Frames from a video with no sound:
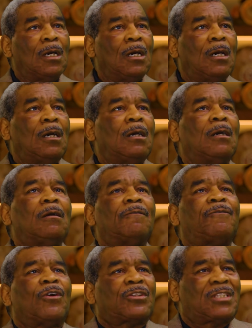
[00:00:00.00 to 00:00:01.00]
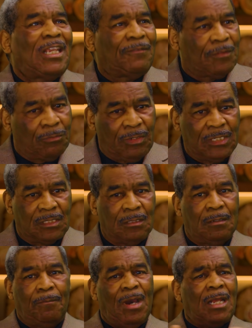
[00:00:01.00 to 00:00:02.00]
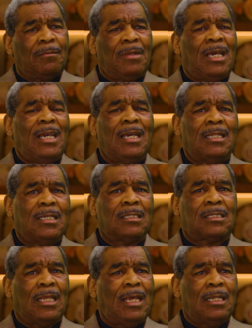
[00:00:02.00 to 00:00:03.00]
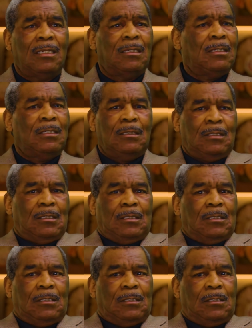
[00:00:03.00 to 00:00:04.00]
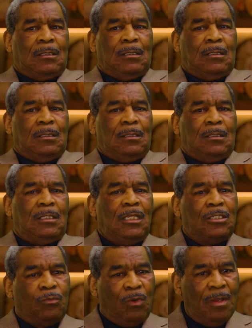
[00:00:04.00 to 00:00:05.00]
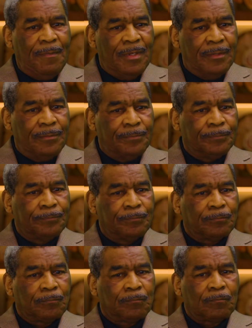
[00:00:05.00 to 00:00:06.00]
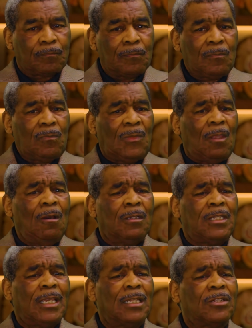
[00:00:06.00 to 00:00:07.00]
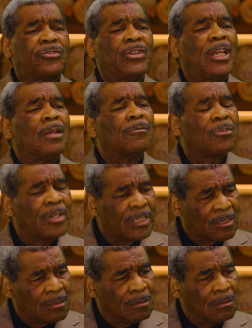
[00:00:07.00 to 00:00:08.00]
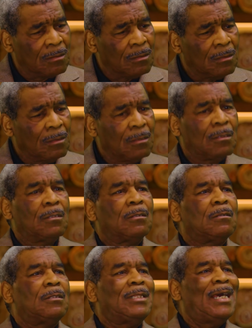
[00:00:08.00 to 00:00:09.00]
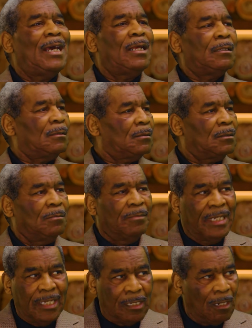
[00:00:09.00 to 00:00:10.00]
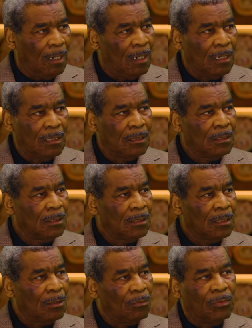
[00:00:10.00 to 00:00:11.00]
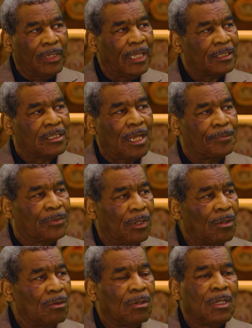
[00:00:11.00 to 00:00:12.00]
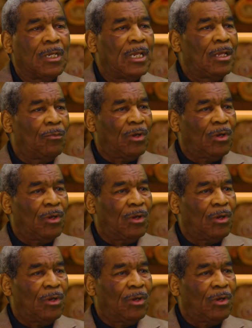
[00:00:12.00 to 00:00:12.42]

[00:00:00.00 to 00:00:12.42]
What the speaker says: for safety reasons. The bottom line is that these women are taking the same risks that the men are when they step through. Yes.